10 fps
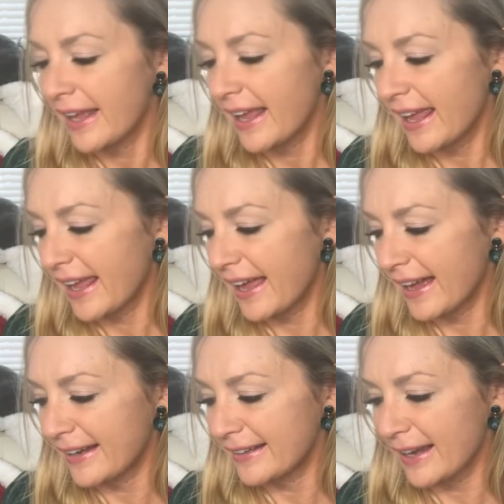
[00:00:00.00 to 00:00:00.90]

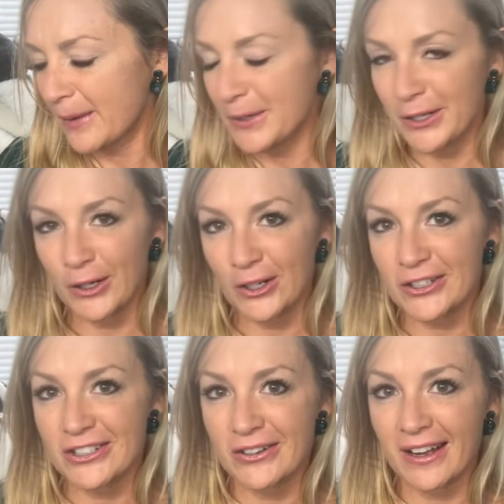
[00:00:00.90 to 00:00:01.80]
And I would
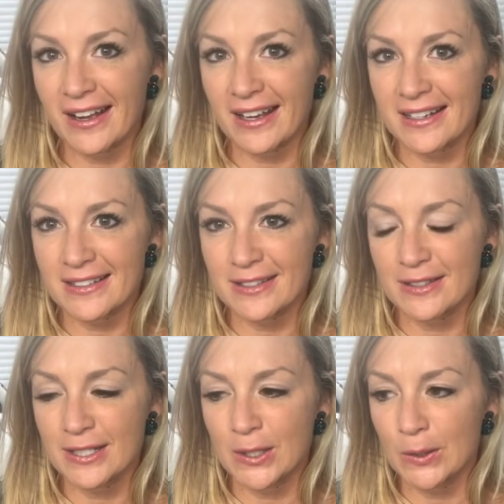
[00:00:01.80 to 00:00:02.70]
encourage you guys
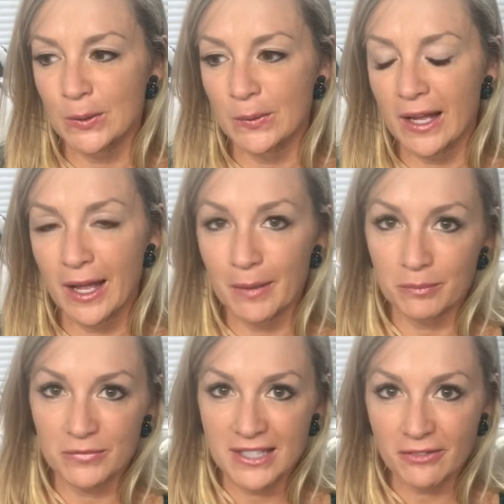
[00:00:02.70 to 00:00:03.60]
to
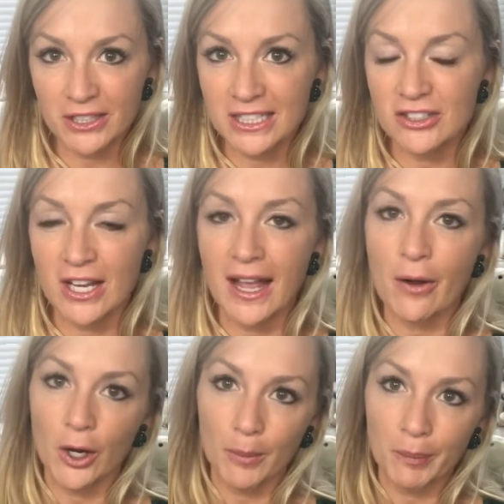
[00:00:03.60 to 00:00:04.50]
definitely check
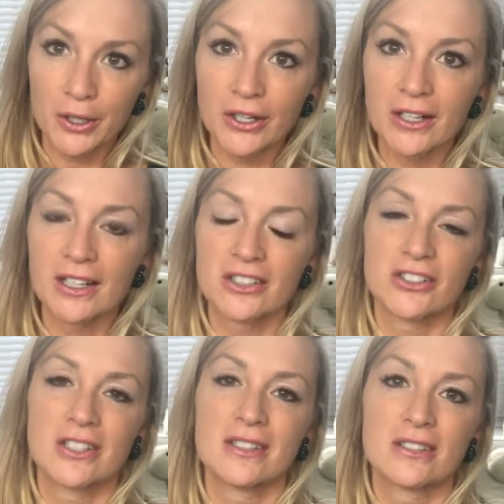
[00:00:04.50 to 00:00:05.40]
out her book.
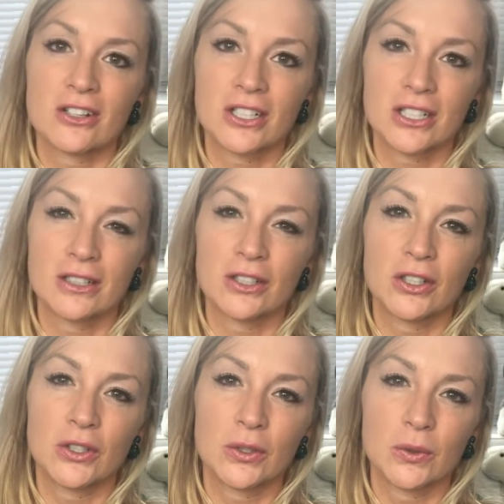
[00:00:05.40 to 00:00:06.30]
She started a
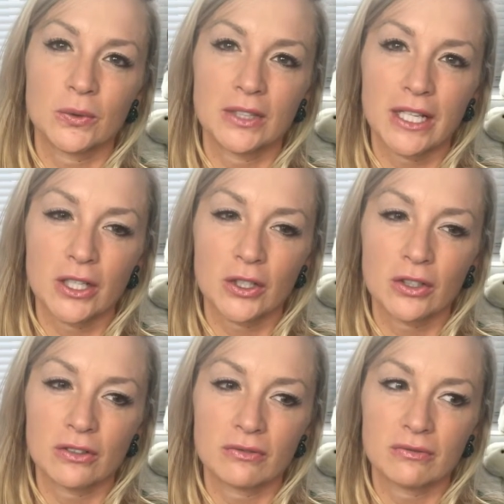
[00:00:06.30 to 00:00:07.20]
new
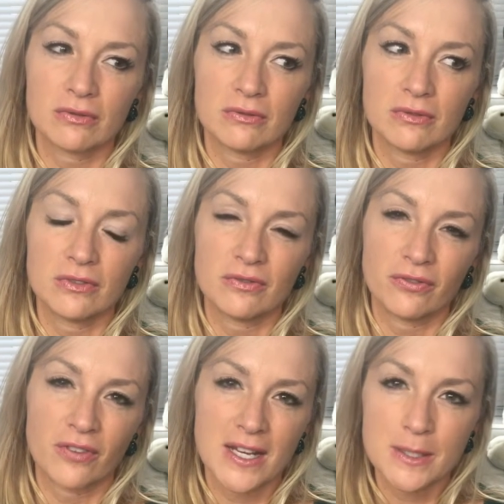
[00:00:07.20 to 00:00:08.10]

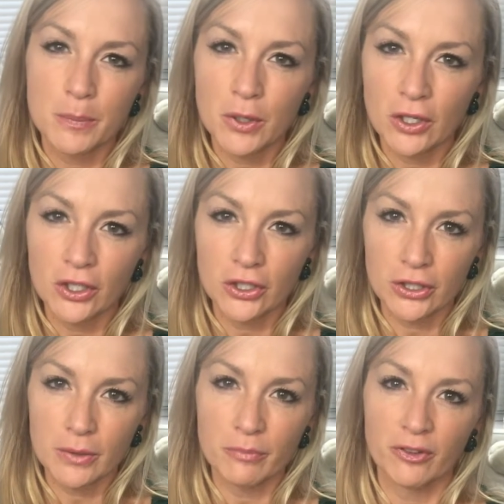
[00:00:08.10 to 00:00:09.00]
Facebook
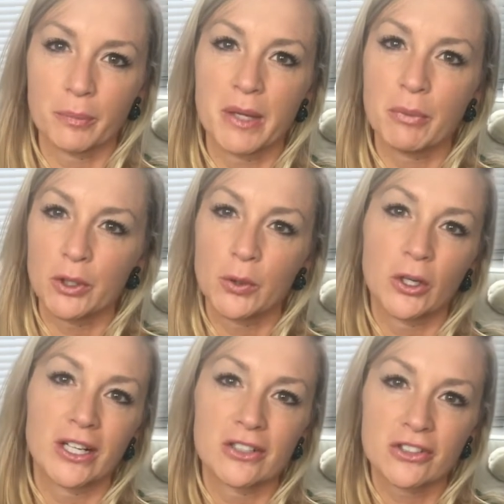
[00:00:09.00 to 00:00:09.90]
group for people who
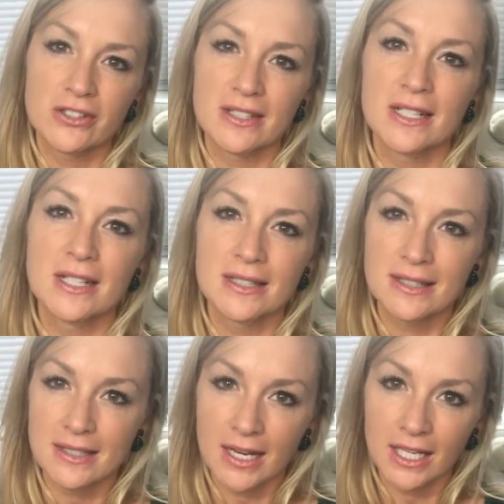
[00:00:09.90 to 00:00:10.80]
are interested in
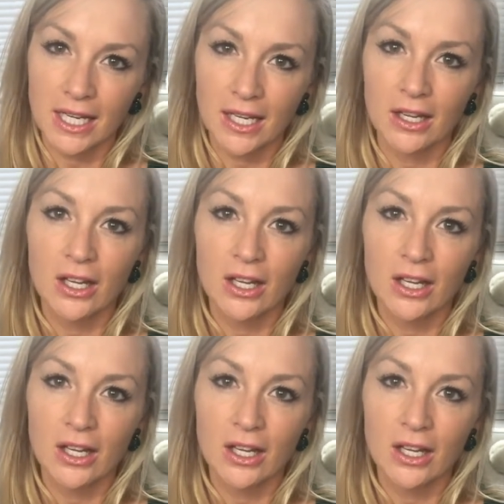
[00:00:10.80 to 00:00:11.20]
studying